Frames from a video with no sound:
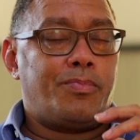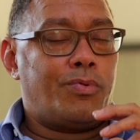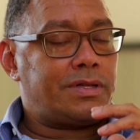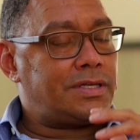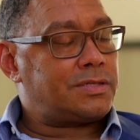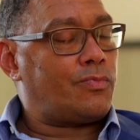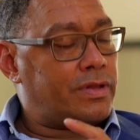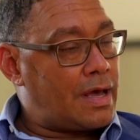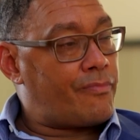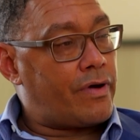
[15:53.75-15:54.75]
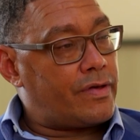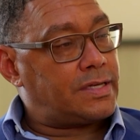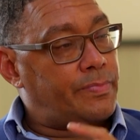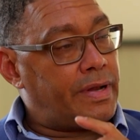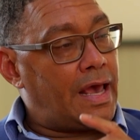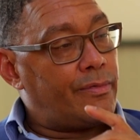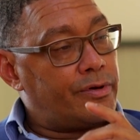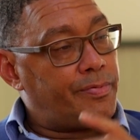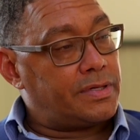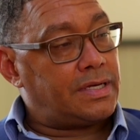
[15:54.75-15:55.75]
what that brother has been
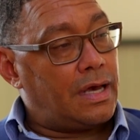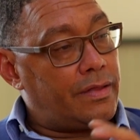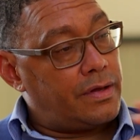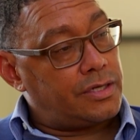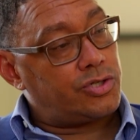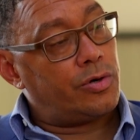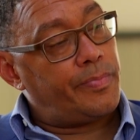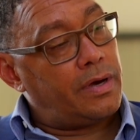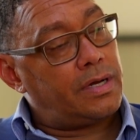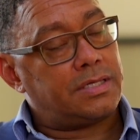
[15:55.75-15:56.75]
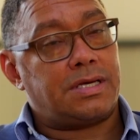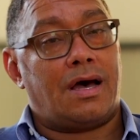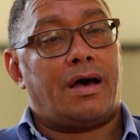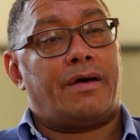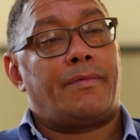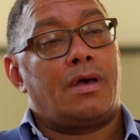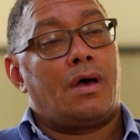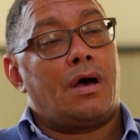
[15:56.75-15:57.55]
able to put together in a short period of time.